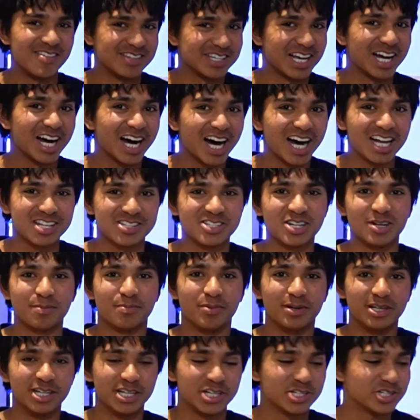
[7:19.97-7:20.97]
It's a hard sort of
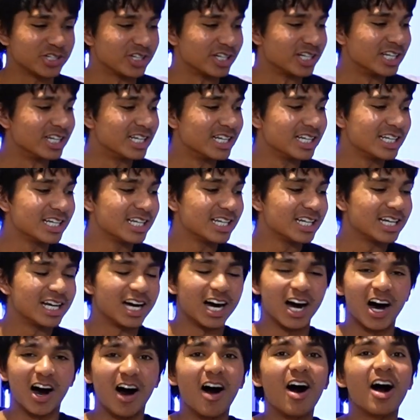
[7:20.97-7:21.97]
prediction.
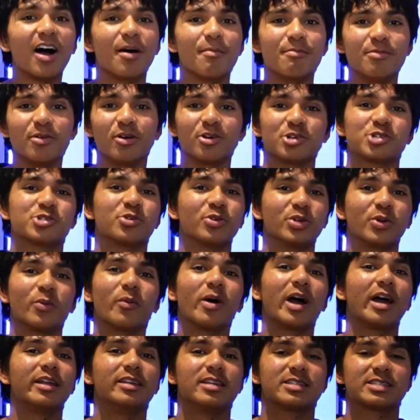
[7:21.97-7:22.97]
I'm not sure the
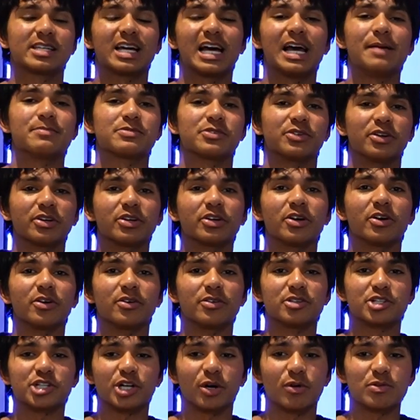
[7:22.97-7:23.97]
way this game's going to go.
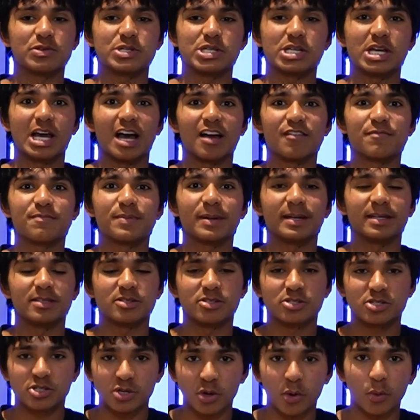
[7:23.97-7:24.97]
Chelsea have been
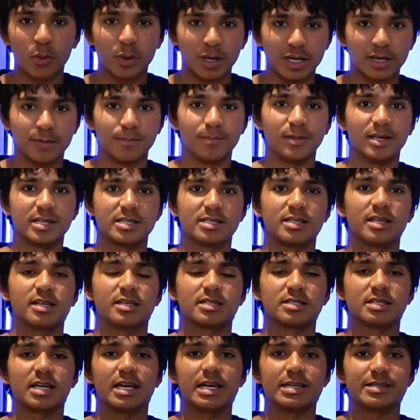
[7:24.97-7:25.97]
so hit and miss this
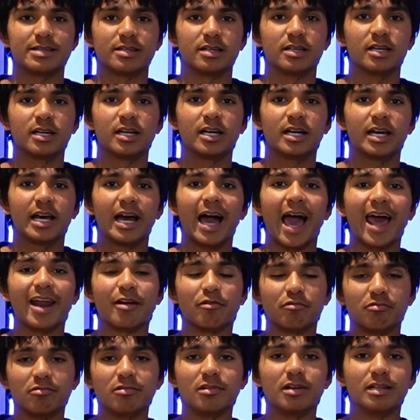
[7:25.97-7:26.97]
season, and a
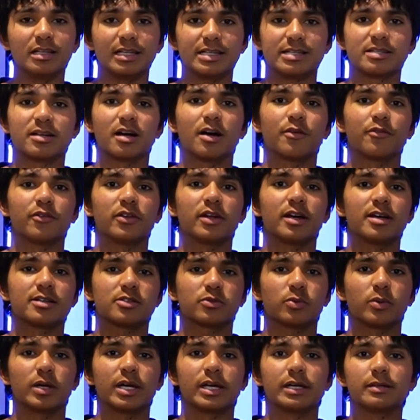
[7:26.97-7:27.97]
really tough
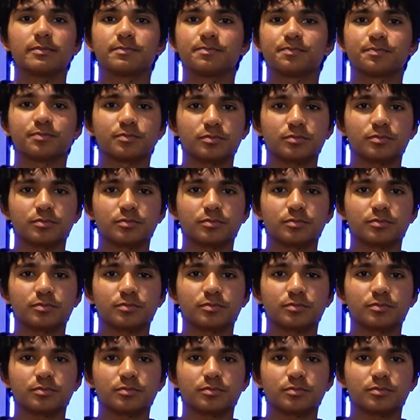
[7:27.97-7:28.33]
last week.